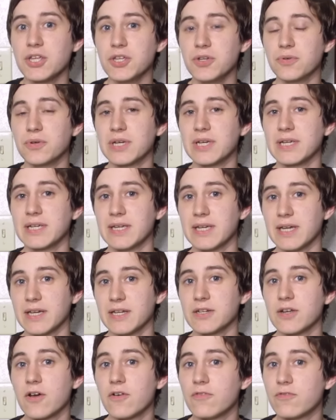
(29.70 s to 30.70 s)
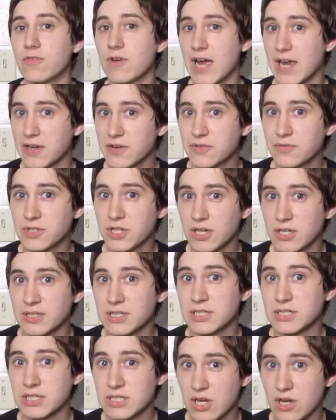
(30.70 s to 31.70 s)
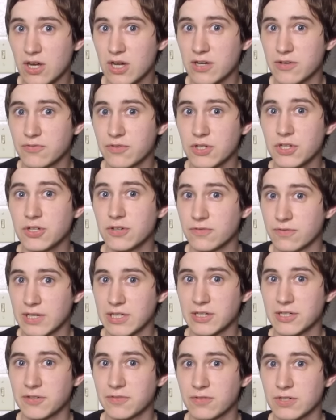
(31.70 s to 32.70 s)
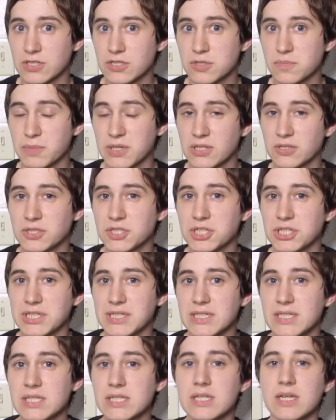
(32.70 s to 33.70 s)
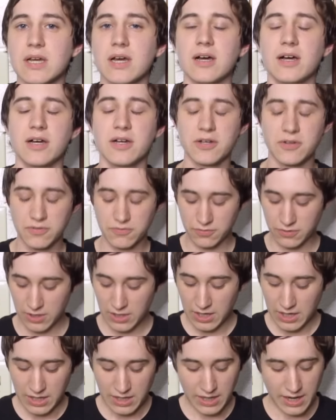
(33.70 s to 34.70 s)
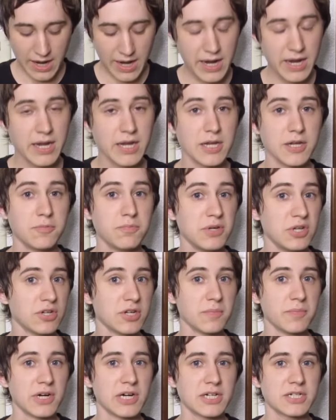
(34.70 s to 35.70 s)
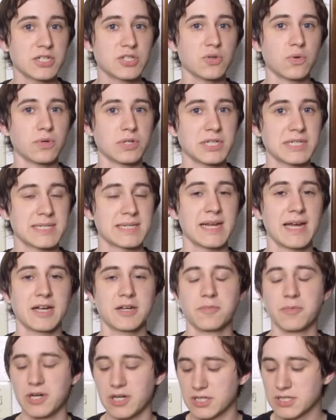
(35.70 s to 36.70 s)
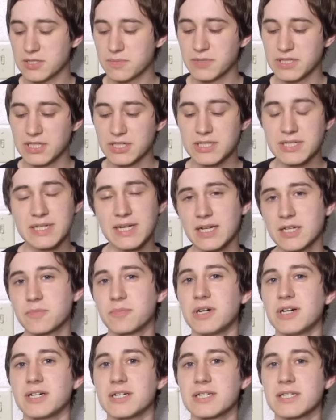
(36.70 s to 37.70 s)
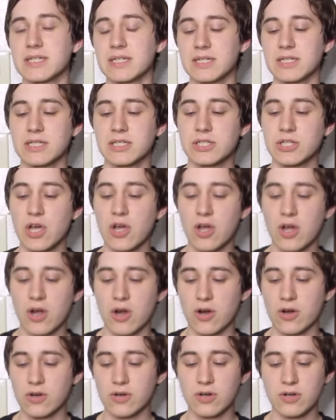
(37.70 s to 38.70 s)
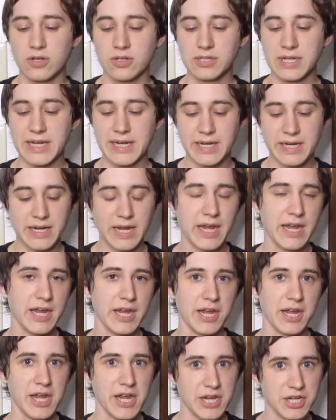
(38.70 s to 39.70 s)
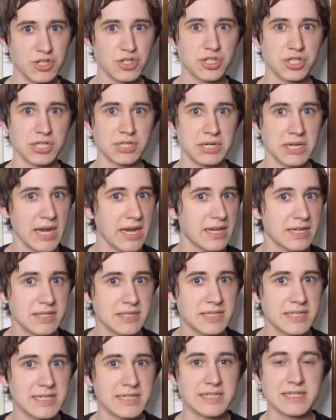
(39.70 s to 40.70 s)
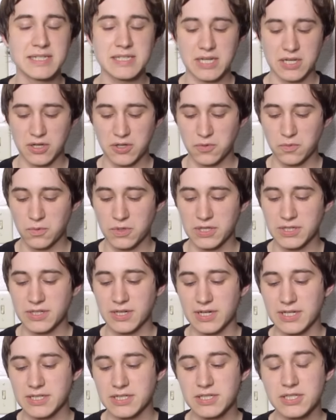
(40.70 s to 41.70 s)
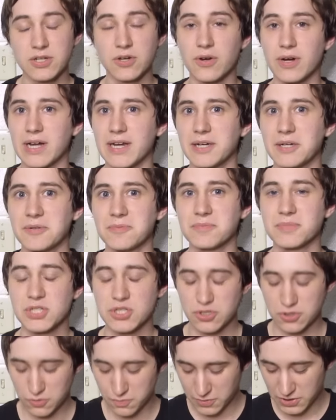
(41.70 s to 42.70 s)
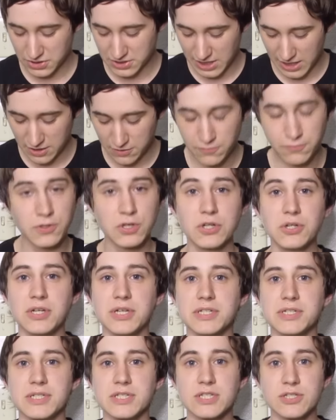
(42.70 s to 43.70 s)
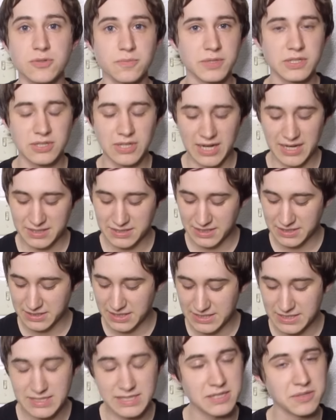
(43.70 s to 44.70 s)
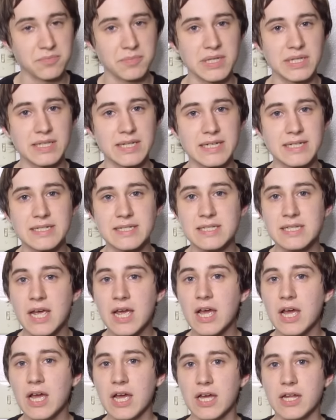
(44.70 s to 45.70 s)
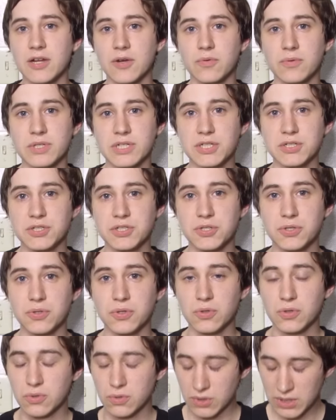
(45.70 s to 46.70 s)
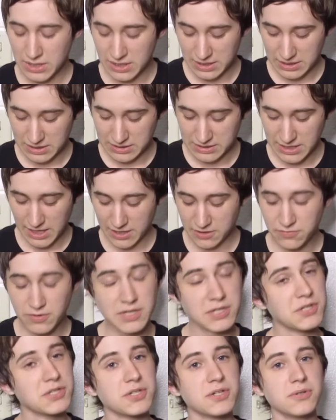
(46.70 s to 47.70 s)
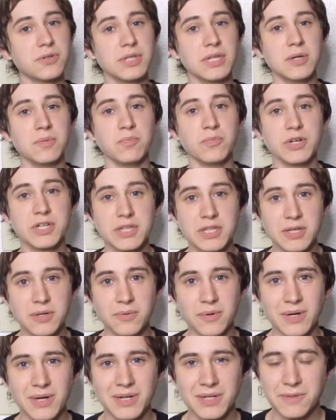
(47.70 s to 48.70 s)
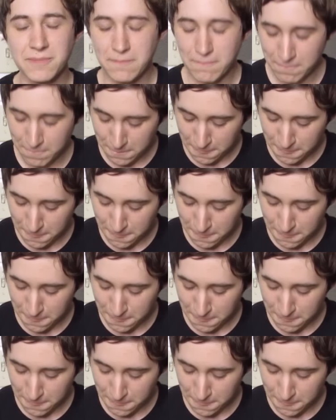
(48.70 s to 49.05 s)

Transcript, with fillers: you can get $5 off your very first purchase of a beauty box or snack box. But their snack boxes are all like Asian candies and whatnot. So I am super thankful and super glad that they sent me these. And I wanted to dive into them with you all